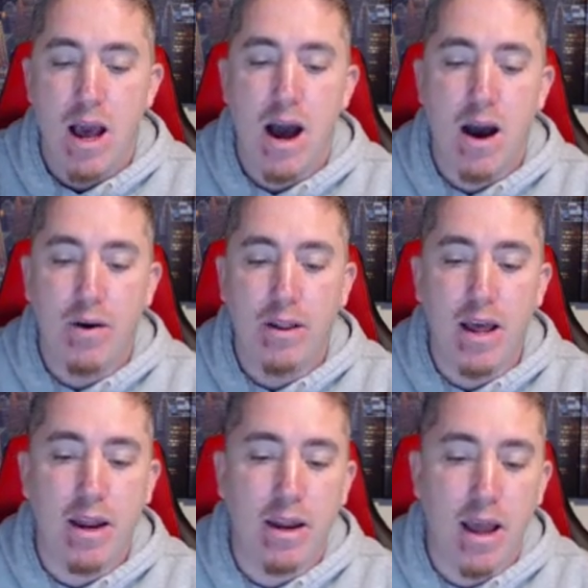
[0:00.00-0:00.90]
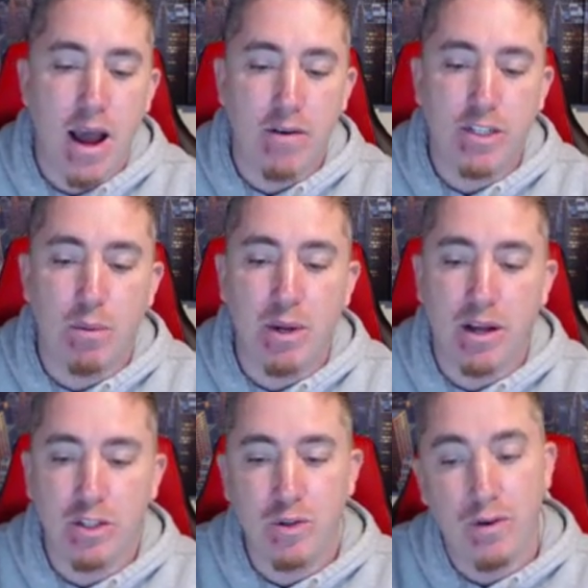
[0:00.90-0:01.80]
I would then have somebody
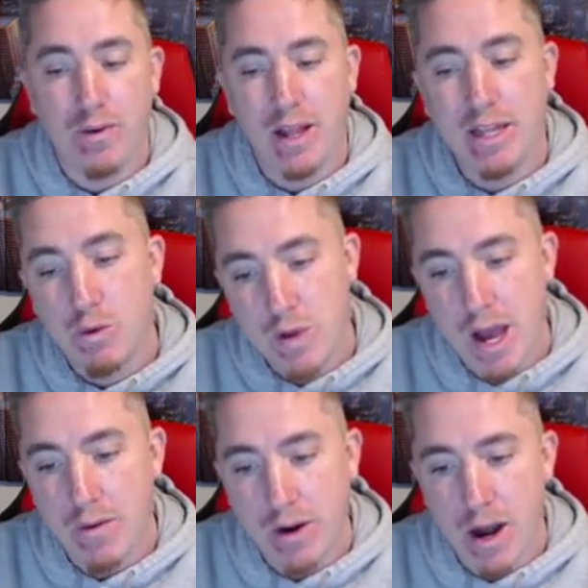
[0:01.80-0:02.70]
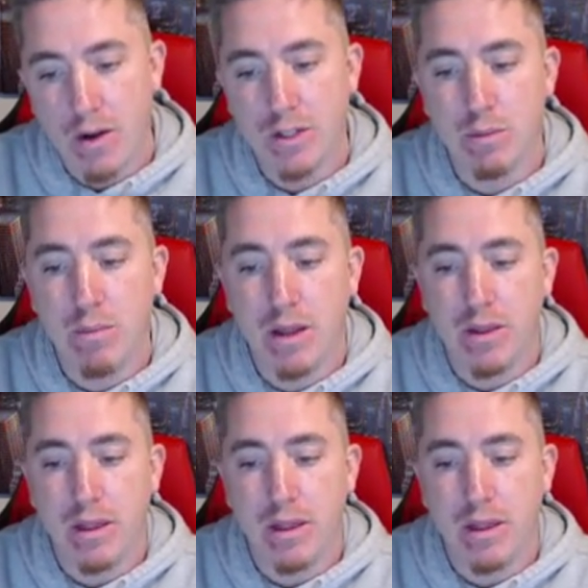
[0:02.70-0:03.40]
else do it for like $300 a month,